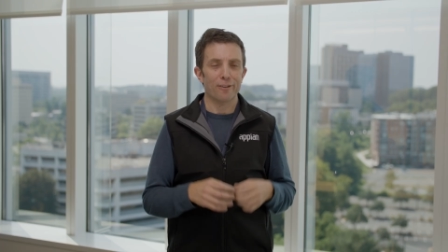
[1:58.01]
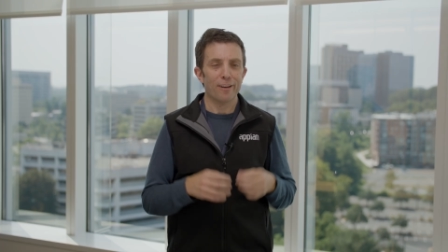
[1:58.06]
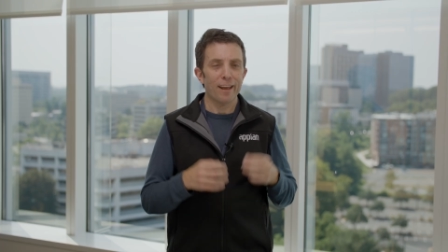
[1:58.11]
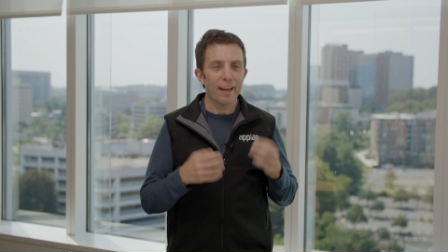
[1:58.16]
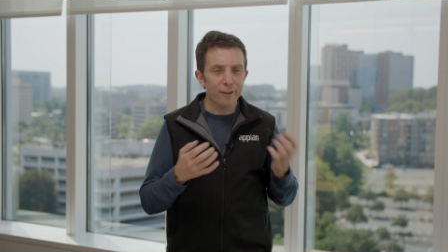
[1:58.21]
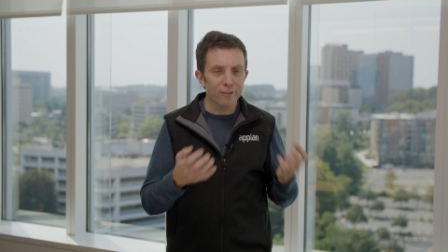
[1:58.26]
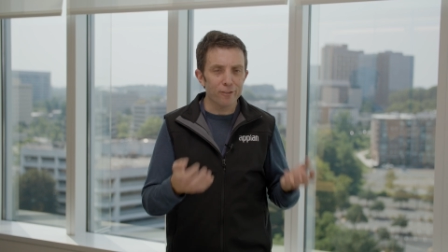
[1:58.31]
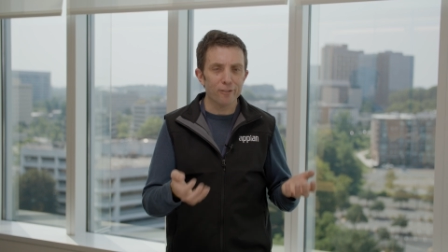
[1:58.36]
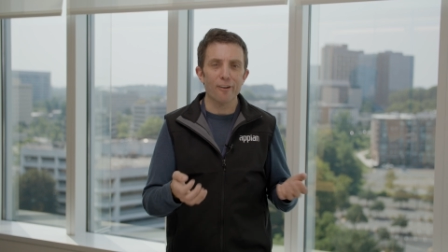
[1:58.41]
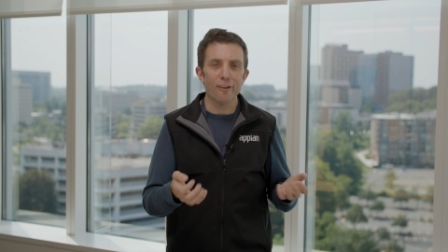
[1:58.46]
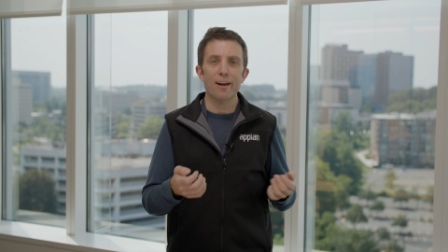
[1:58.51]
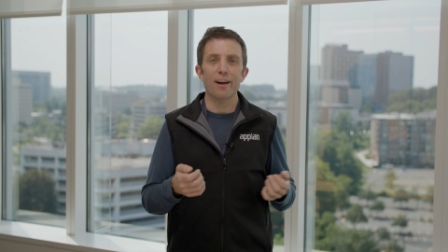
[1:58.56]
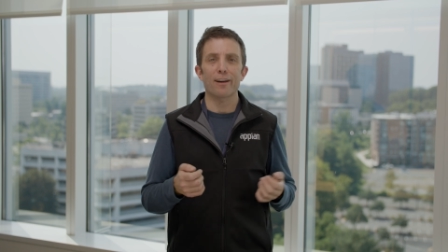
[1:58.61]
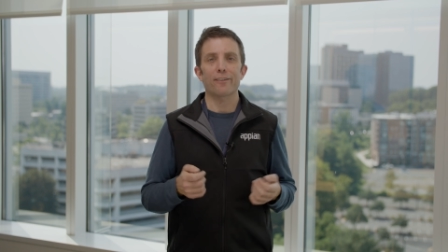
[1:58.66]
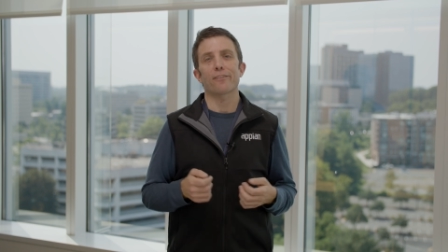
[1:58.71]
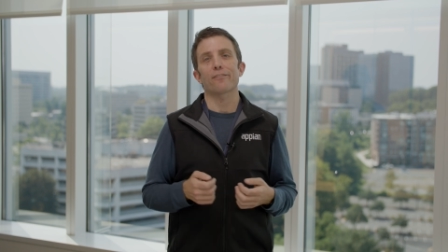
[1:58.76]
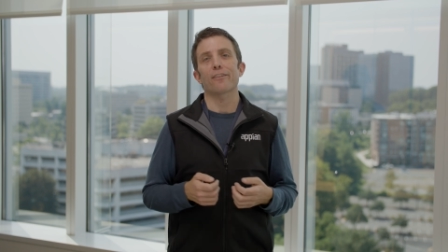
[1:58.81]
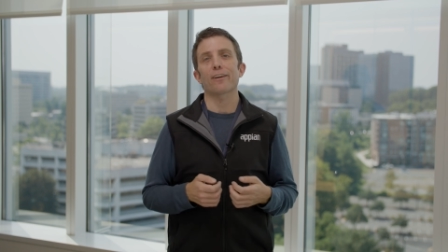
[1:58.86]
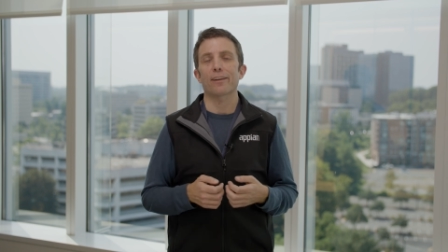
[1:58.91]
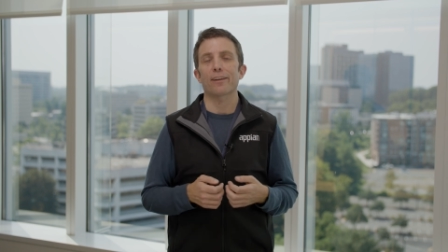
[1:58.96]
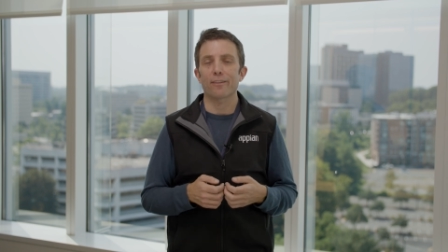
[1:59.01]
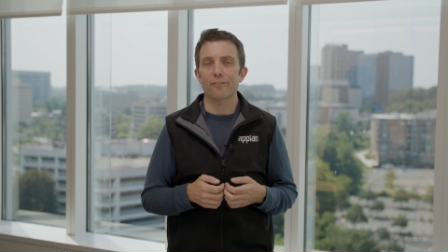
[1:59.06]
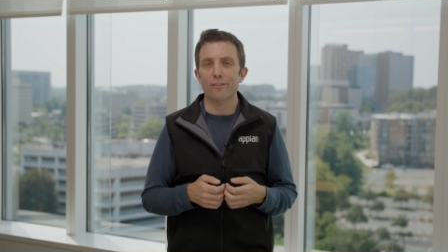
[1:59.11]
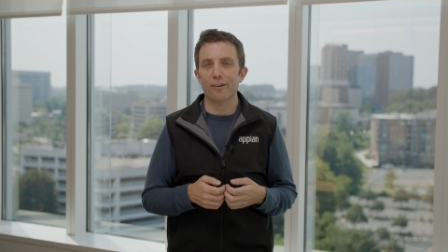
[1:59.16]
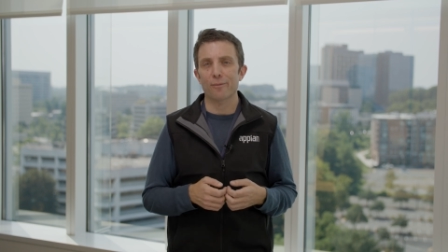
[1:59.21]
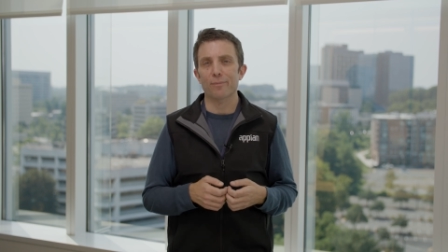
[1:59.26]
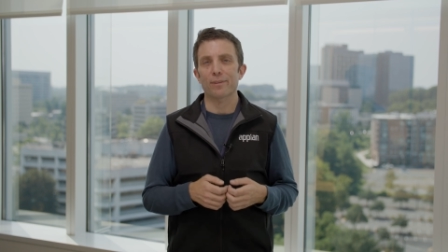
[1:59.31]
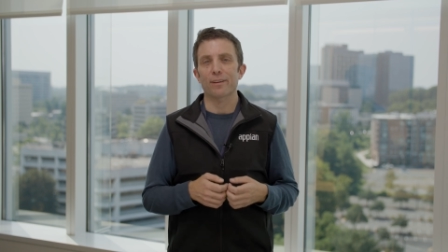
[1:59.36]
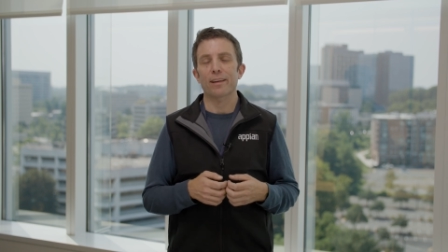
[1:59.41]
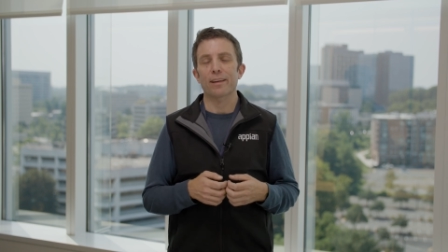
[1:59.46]
Textract or look at the
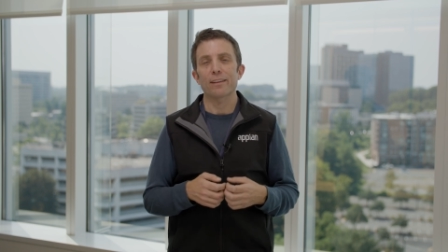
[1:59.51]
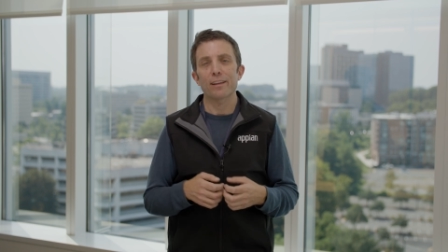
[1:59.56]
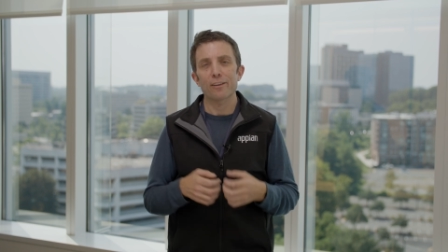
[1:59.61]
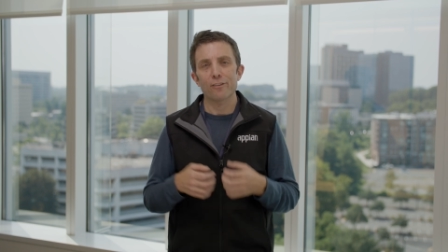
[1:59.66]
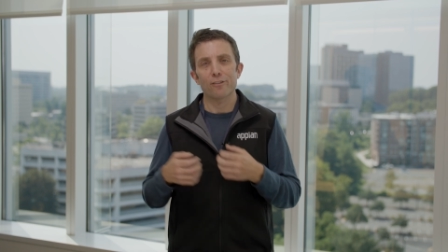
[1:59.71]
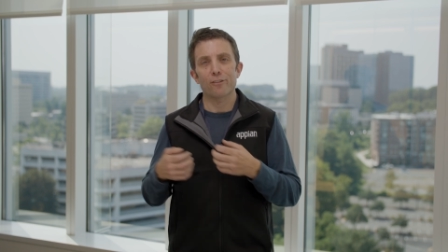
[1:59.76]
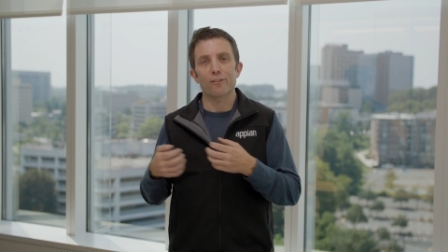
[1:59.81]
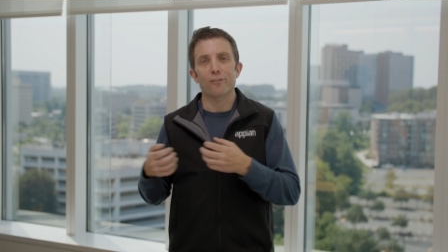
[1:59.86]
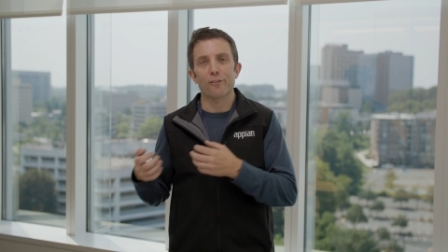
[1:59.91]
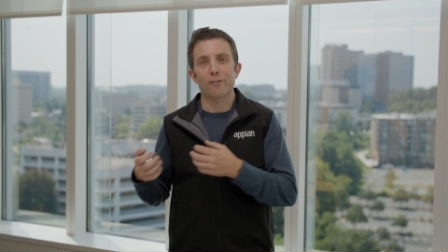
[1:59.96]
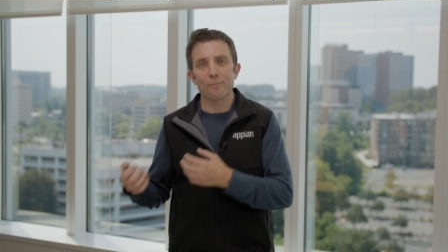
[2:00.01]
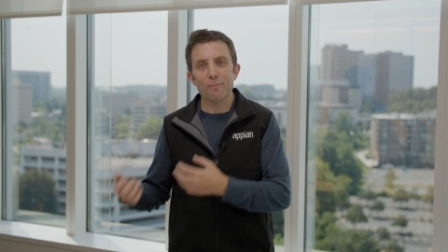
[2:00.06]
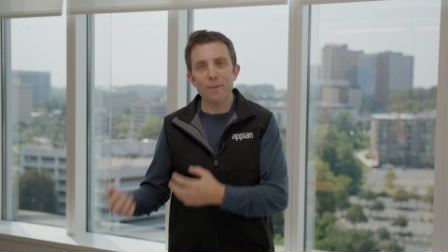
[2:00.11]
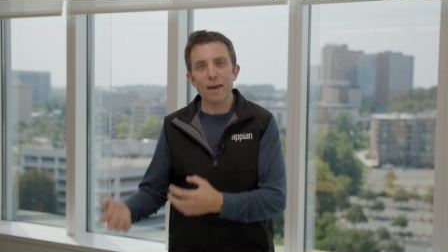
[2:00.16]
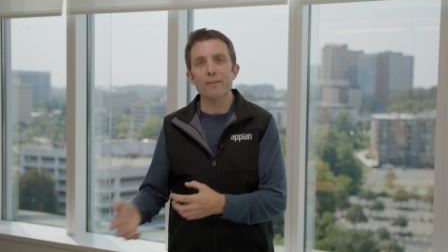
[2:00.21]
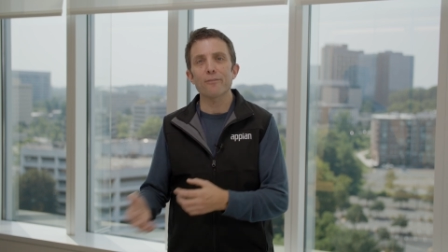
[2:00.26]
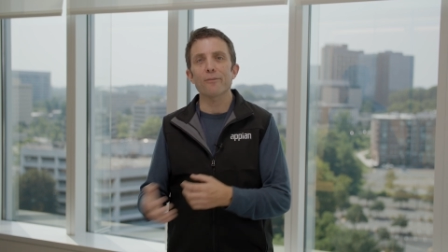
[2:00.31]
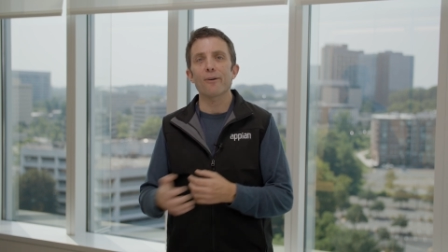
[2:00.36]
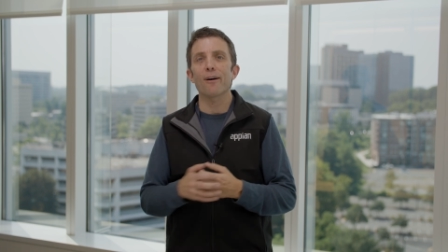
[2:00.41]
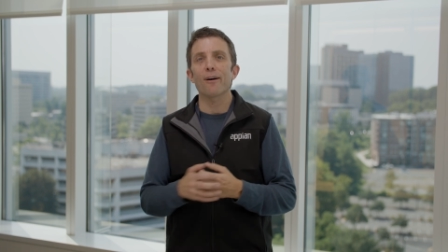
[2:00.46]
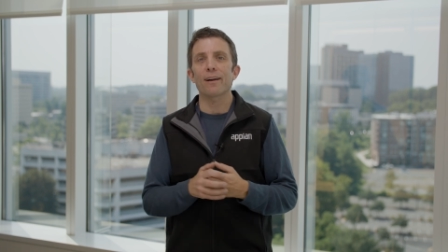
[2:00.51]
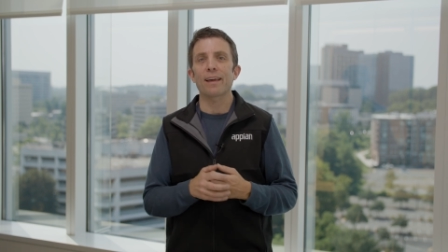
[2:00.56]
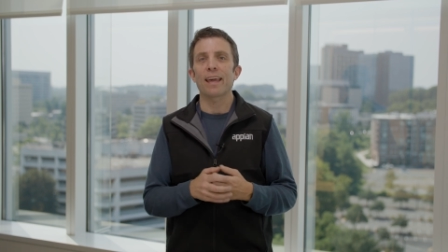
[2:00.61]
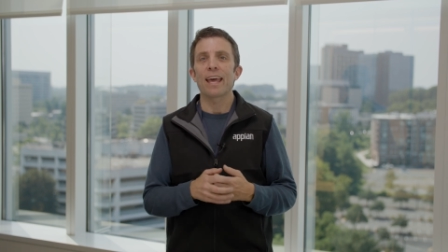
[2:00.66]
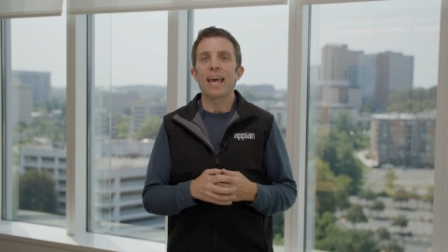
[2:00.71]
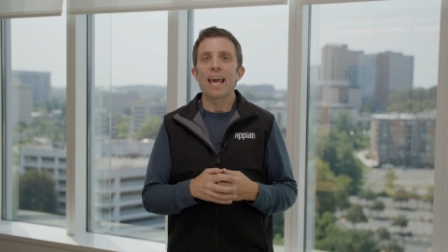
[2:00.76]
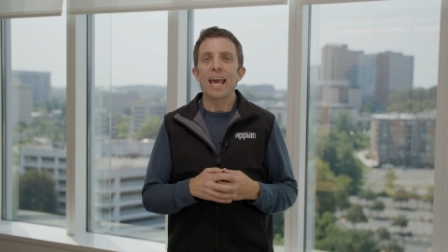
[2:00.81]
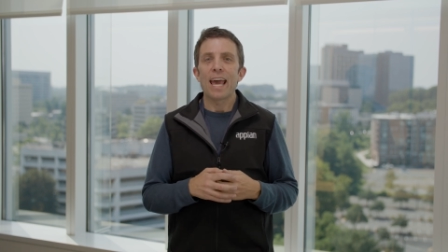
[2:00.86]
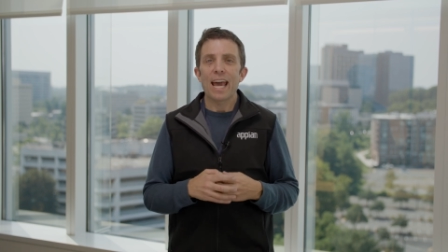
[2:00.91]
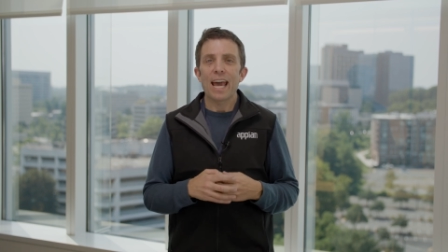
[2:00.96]
terms and conditions for Bedrock,